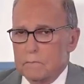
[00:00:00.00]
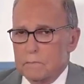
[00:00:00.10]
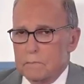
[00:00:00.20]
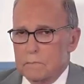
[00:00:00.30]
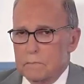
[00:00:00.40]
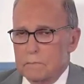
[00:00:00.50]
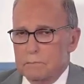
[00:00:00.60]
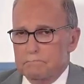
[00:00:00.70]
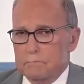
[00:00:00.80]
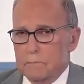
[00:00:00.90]

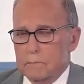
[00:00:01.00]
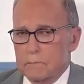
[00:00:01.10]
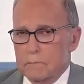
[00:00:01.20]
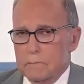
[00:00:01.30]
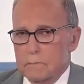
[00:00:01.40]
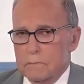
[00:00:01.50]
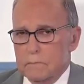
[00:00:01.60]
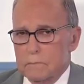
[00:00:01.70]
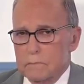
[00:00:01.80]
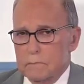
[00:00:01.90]

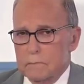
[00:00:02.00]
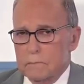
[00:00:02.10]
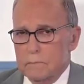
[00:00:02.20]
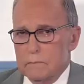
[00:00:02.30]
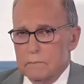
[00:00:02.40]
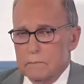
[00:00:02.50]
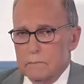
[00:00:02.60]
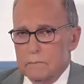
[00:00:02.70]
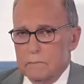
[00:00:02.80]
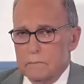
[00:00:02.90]

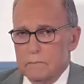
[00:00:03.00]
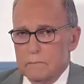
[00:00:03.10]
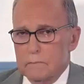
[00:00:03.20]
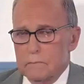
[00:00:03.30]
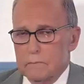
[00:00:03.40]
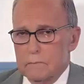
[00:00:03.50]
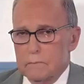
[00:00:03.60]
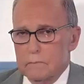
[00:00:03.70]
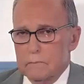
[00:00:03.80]
No words are spoken by the person on screen.